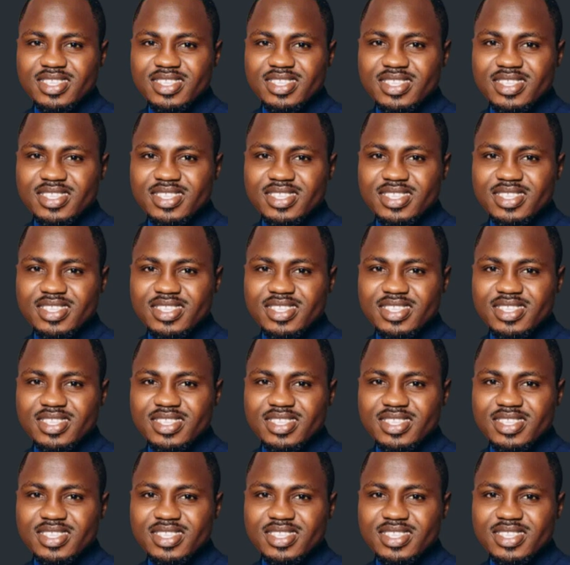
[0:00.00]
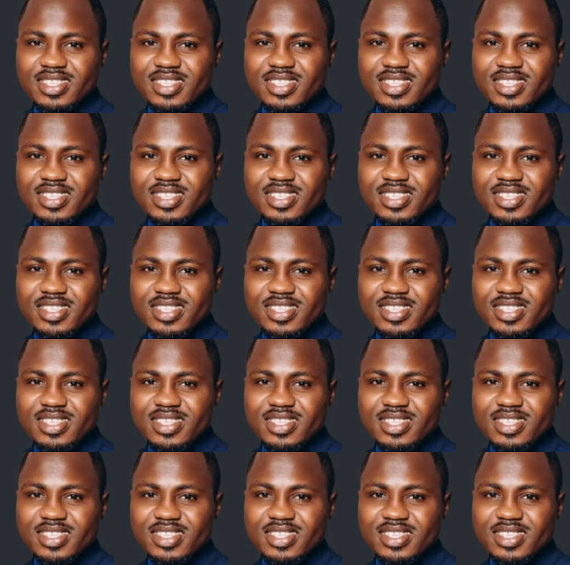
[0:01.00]

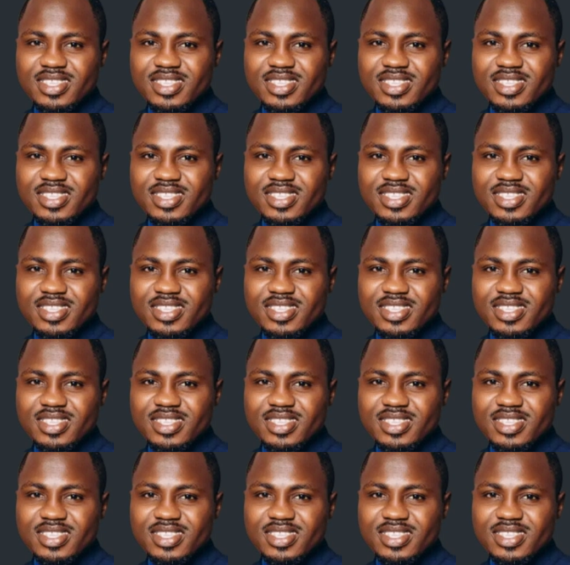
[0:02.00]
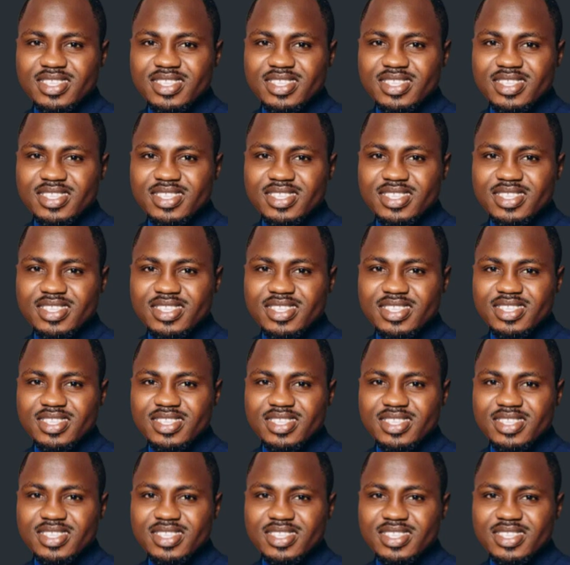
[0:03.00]

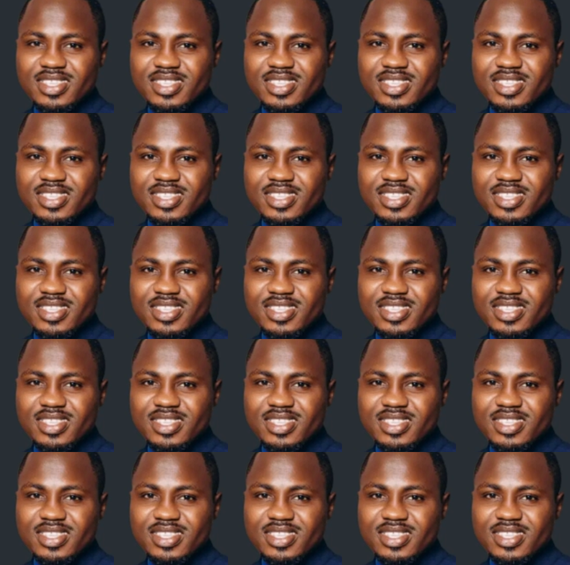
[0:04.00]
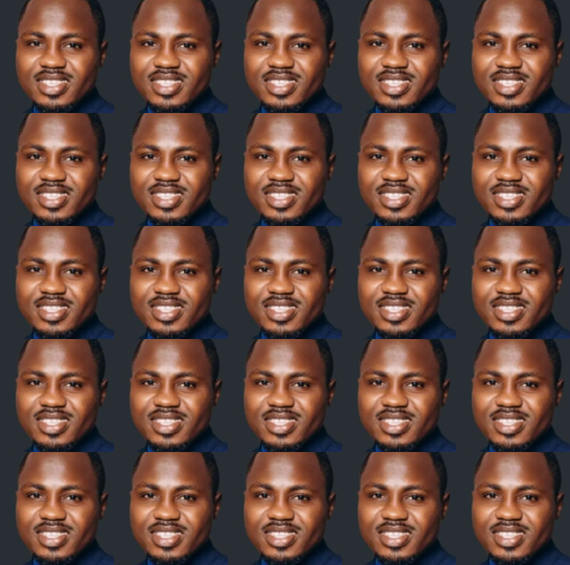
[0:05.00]

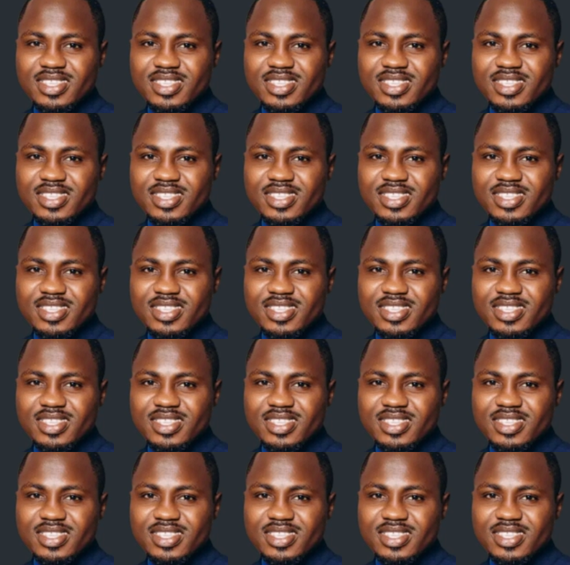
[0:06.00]
(no lip movement)